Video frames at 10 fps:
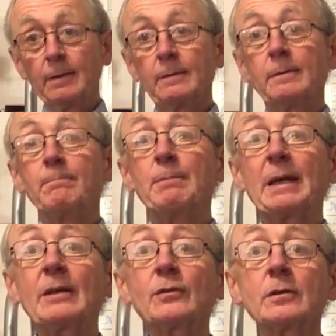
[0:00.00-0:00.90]
The
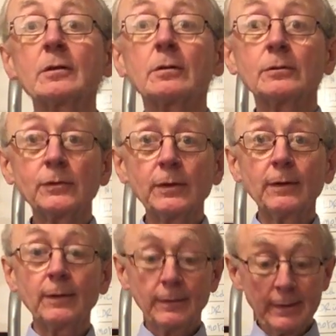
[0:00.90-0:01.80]
biggest
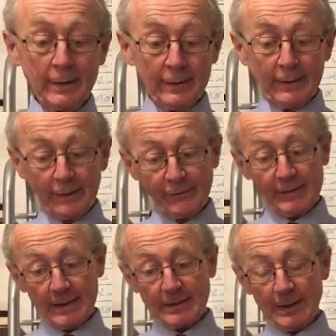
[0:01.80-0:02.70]
concern is
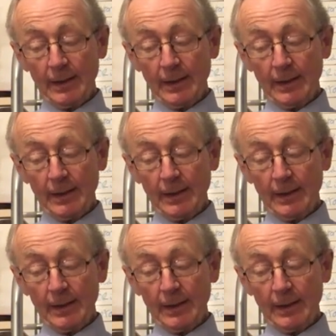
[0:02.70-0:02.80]
that